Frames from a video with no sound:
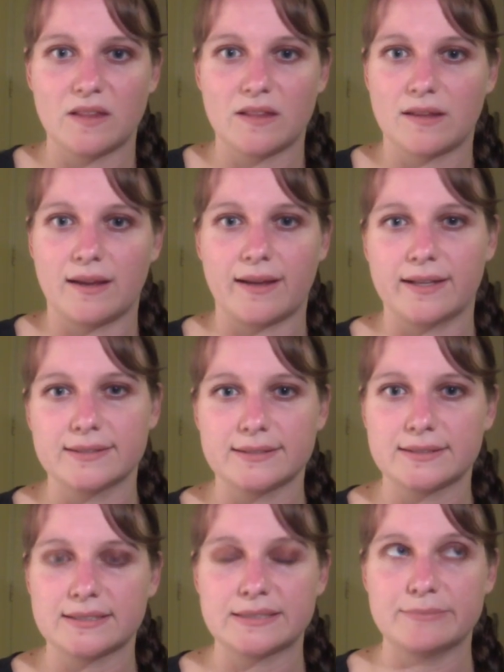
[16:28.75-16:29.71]
like
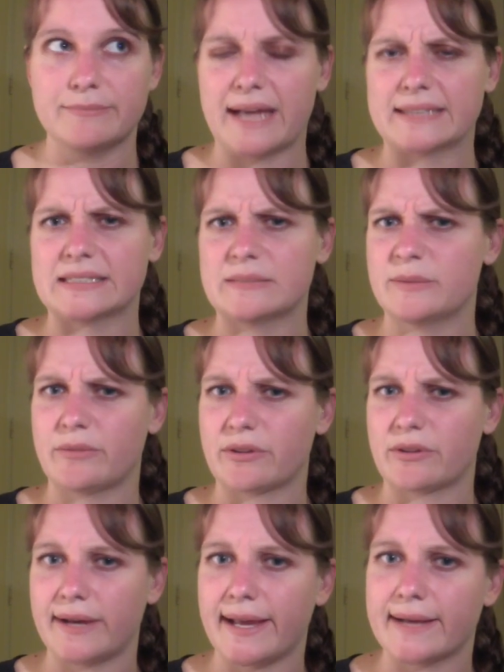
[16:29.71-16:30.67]
it's maximum
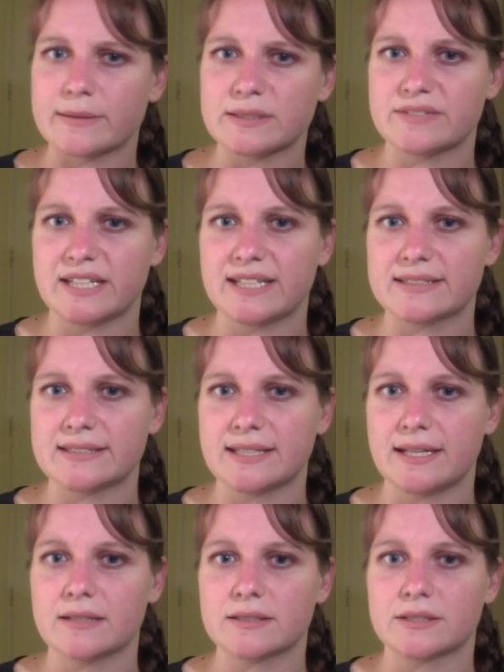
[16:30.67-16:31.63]
3 hours of
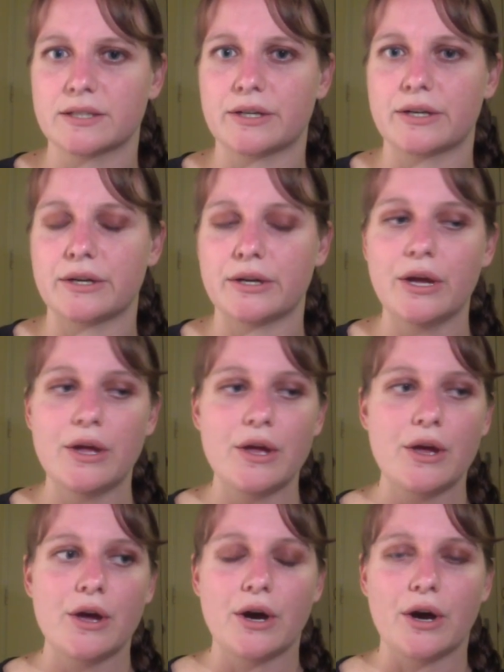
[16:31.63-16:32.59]
dancing, so
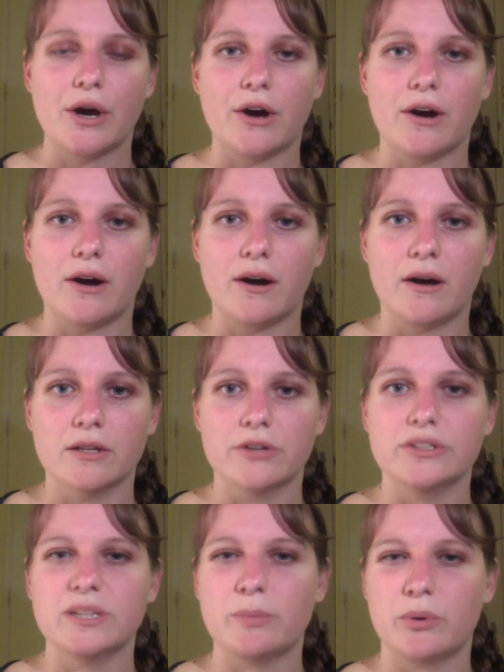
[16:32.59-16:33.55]
I'll
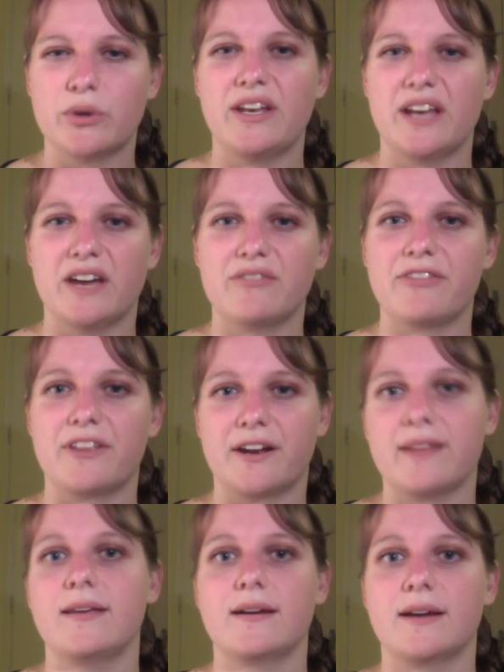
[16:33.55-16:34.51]
only put enough that I
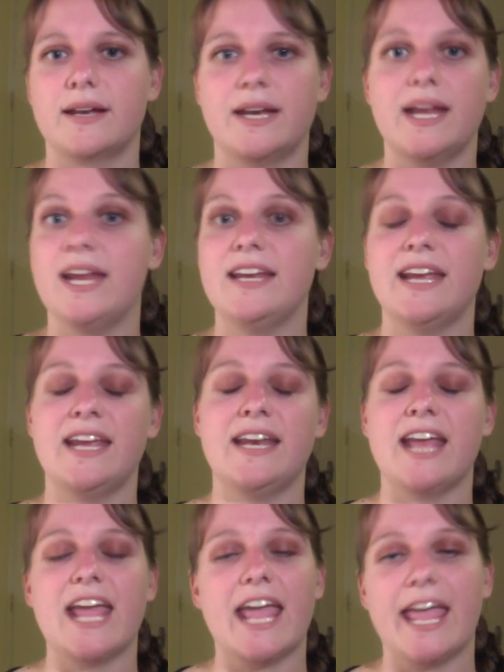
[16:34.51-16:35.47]
think I need in
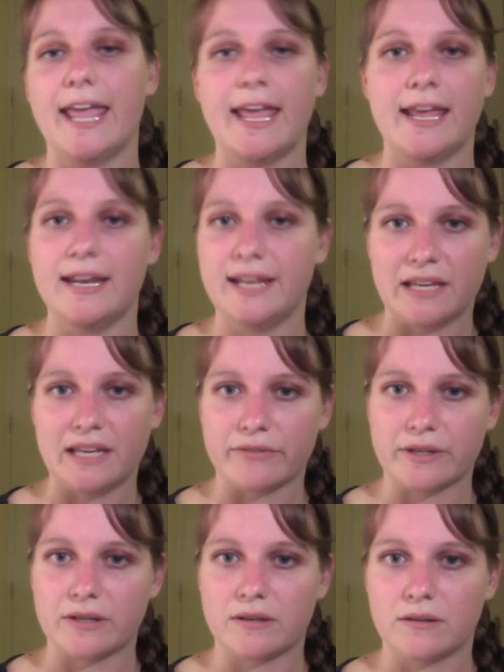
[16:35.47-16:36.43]
any
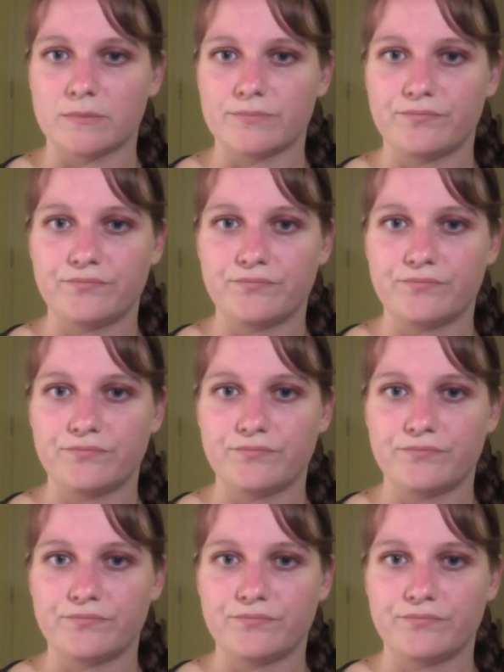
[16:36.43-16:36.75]
given